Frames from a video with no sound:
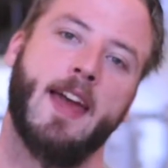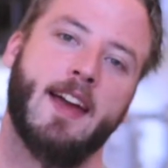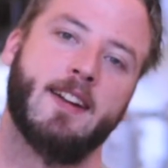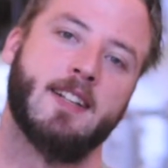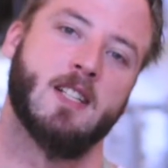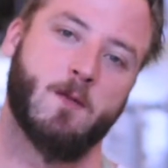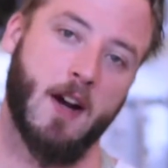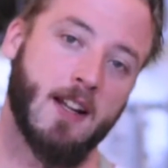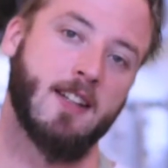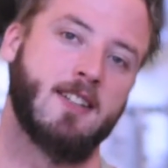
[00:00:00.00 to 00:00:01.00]
And it's
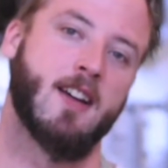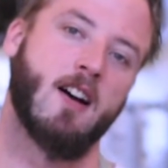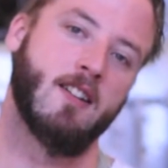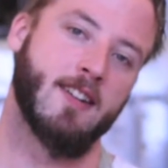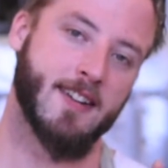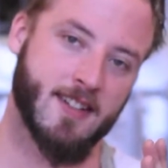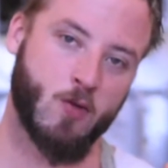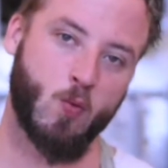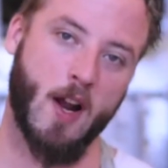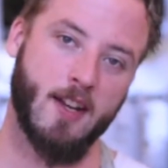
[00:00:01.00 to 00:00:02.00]
finally done,
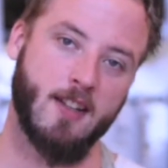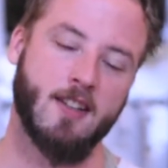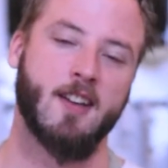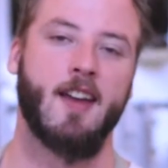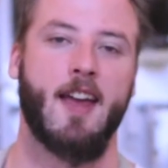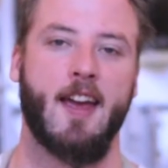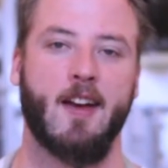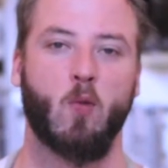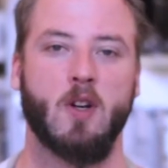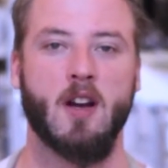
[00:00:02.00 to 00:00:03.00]
it's ready,
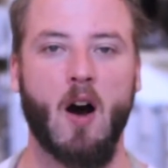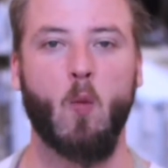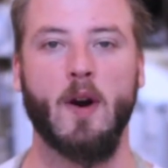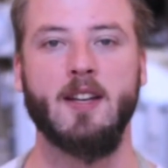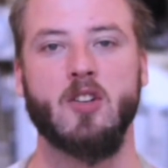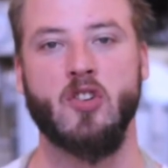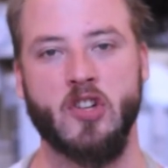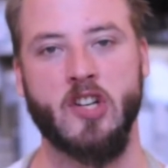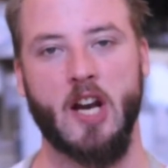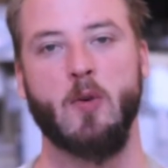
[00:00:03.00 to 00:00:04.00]
and we can't wait to
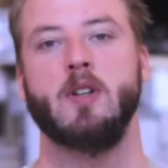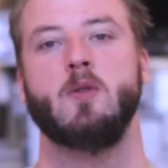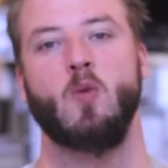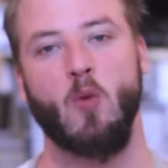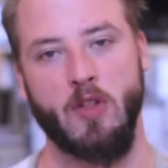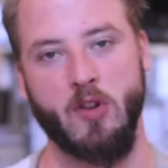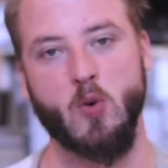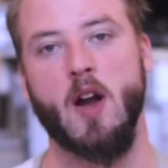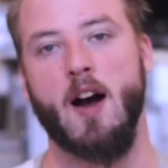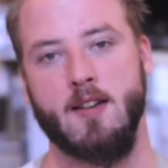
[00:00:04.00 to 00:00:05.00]
share it with
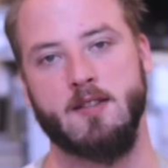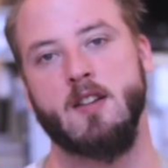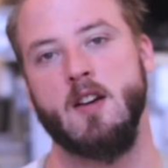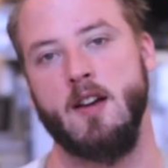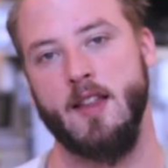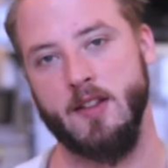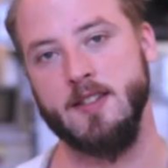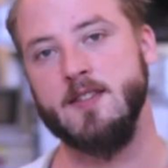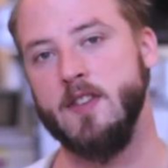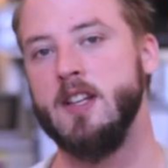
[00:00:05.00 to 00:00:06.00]
you guys. Now
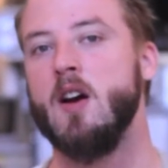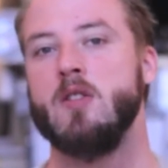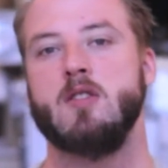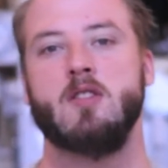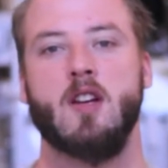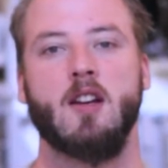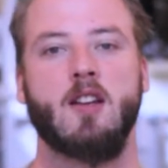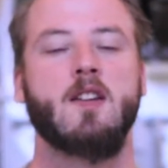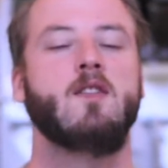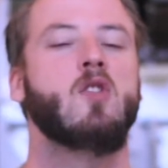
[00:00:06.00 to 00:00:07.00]
this video is just to kind
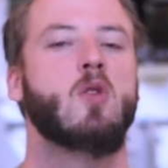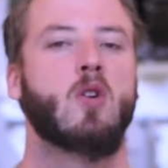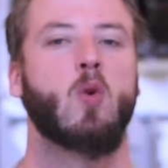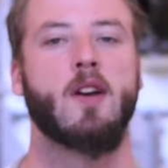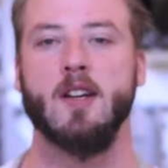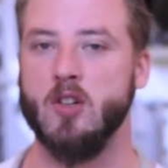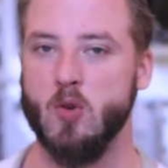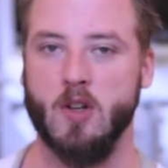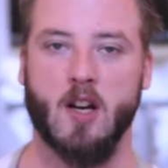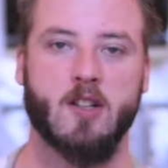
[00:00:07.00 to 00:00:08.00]
of give you a quick
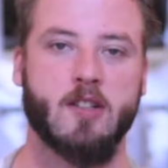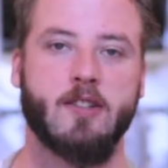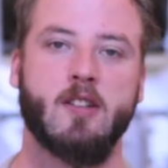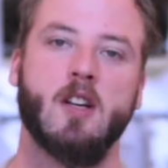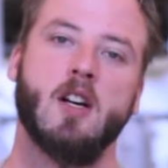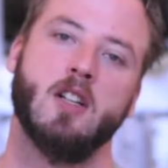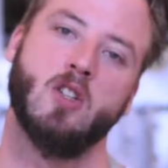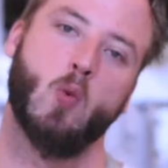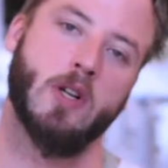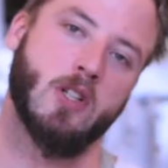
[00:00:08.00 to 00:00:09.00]
introduction
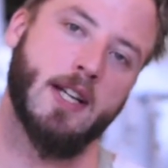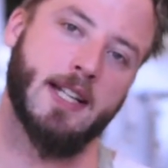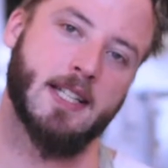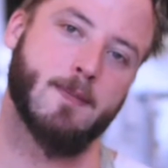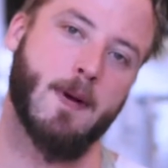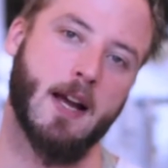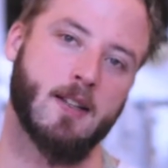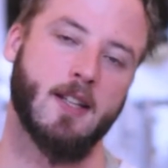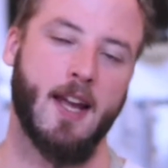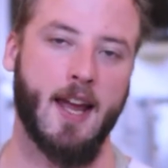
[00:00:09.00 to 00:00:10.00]
to what you can
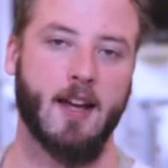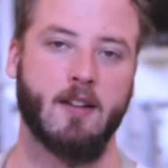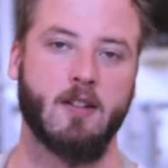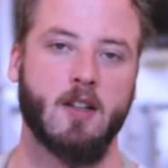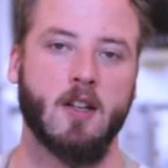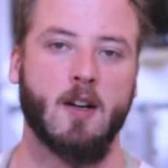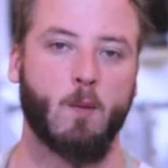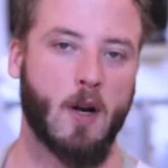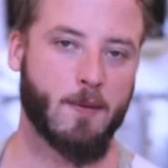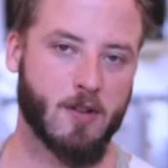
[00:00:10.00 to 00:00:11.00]
expect, and
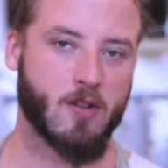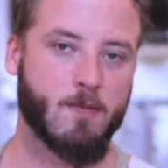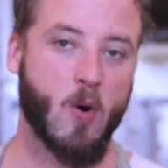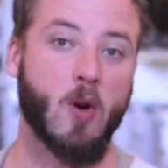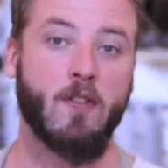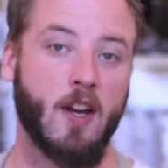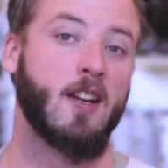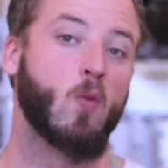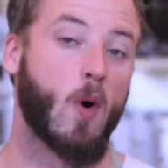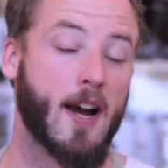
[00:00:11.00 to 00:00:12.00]
perhaps also
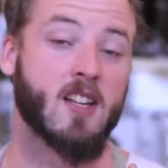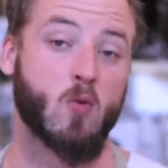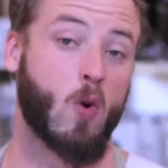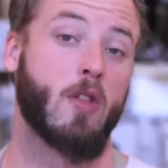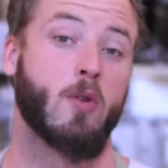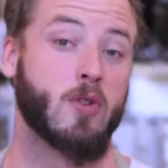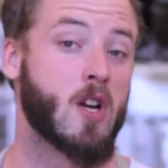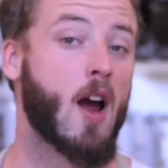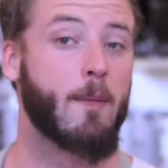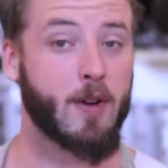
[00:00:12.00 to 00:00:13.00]
motivating why it's worth your
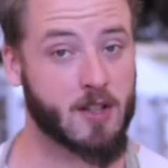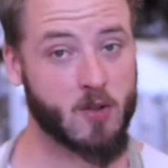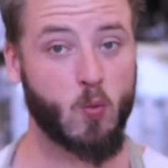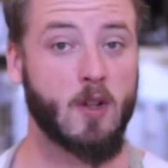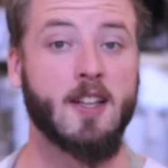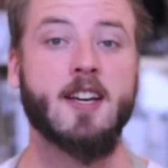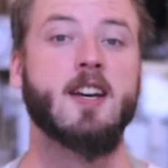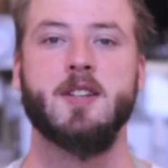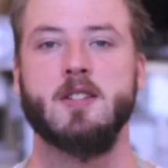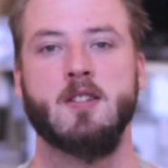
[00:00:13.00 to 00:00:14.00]
time, because it really
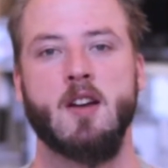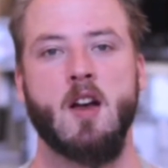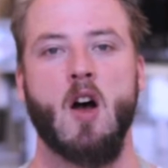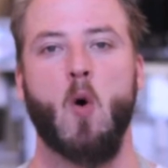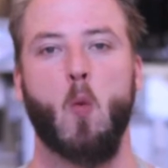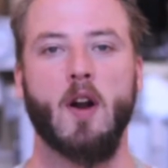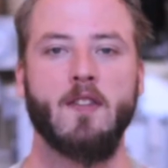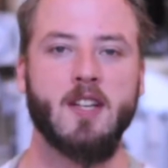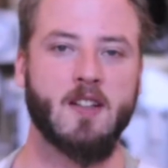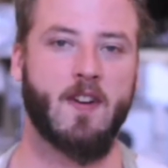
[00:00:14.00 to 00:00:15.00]
is. One of
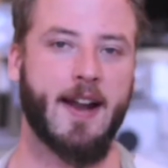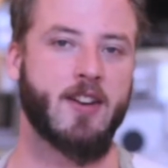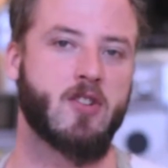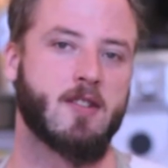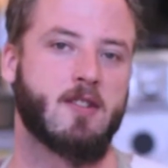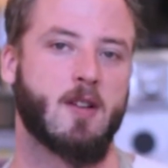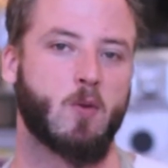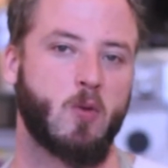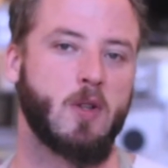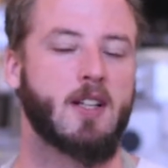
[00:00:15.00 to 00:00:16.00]
the advantages that
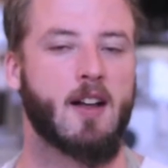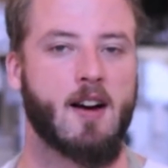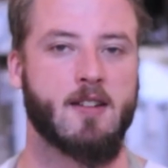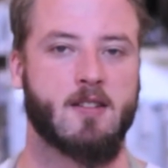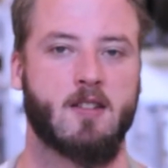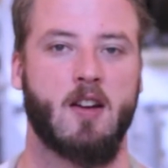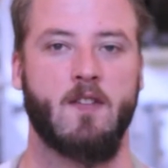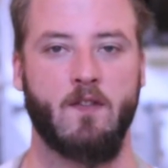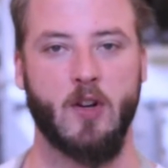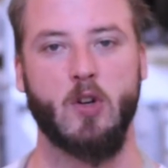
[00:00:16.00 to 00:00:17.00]
we realized
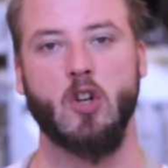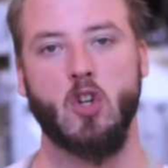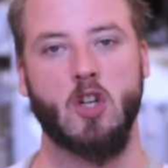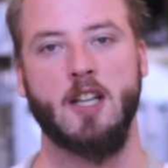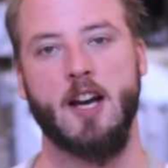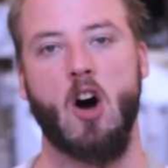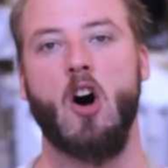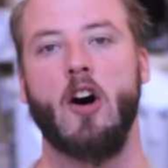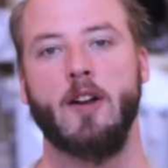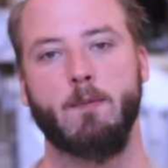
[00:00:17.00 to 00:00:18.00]
very early
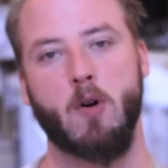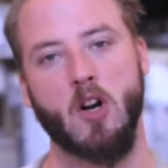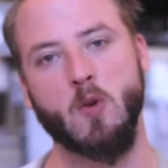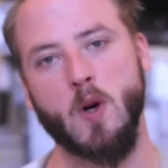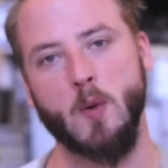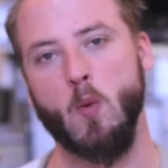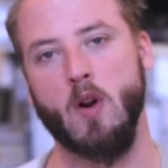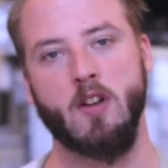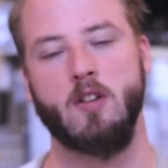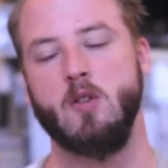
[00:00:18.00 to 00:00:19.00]
on, and part of why we
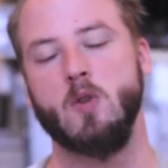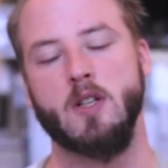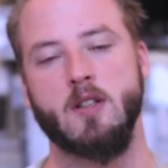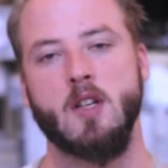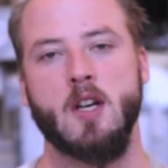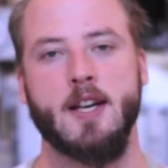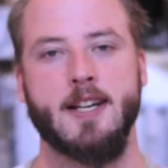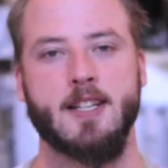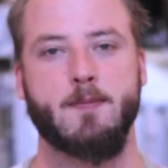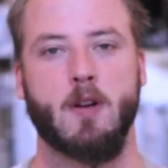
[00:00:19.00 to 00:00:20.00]
want to do it,
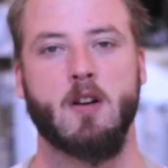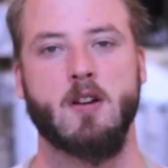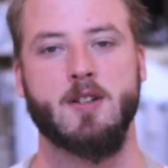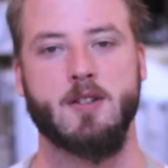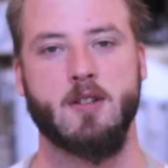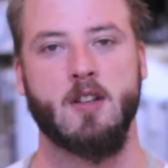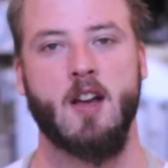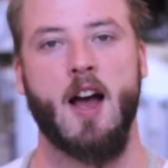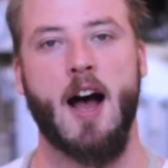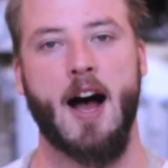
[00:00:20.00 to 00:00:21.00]
is because
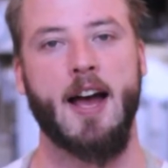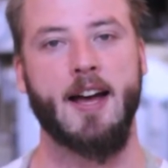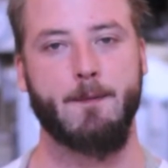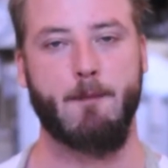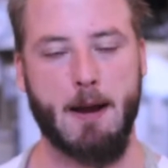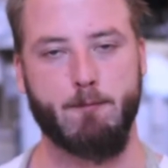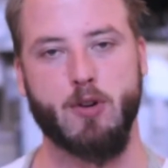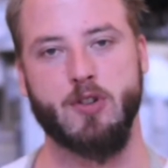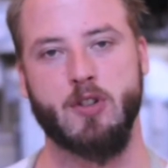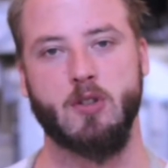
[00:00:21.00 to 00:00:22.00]
I had my
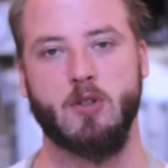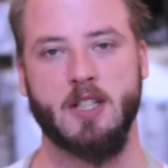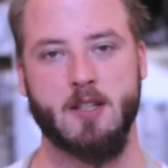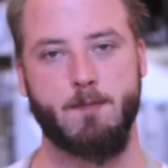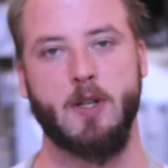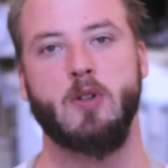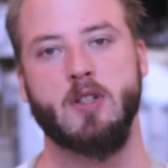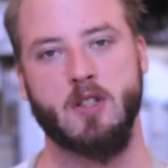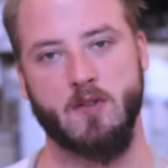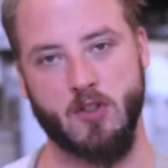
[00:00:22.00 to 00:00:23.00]
personal
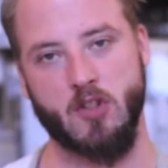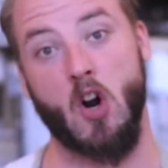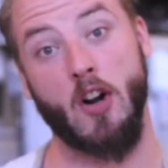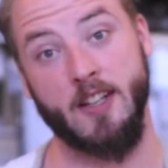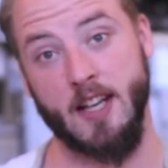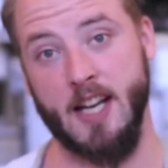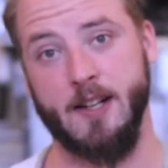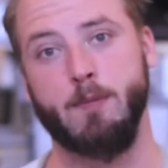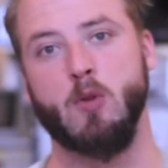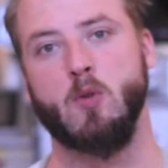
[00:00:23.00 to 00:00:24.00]
experience of starting
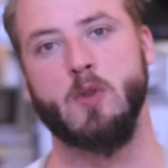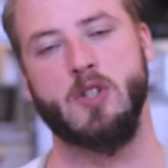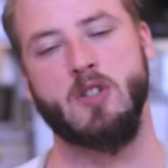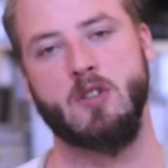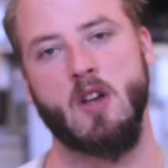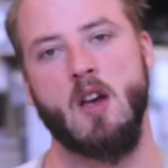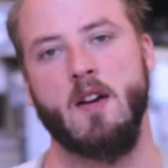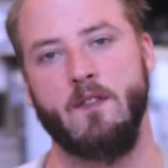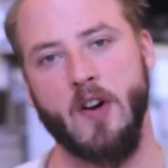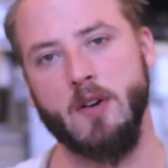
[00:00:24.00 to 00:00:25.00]
April, which is
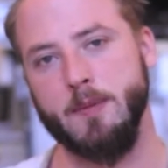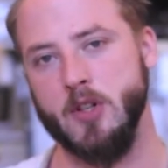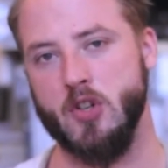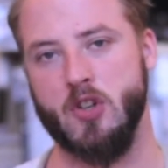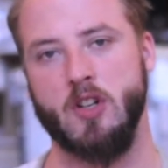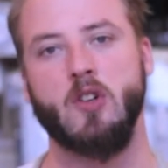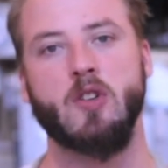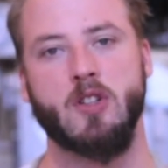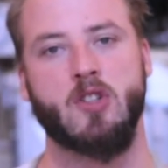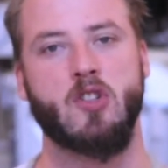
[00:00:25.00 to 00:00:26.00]
very much still
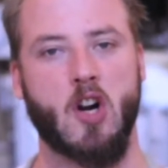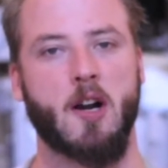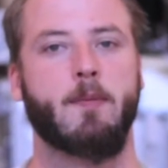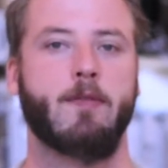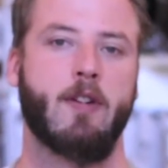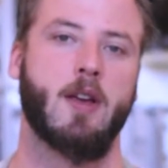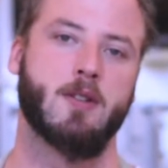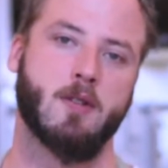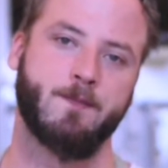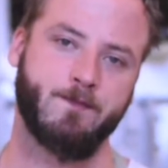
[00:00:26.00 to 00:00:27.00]
in the startup
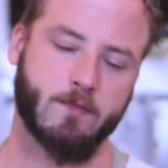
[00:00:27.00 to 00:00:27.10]
phase.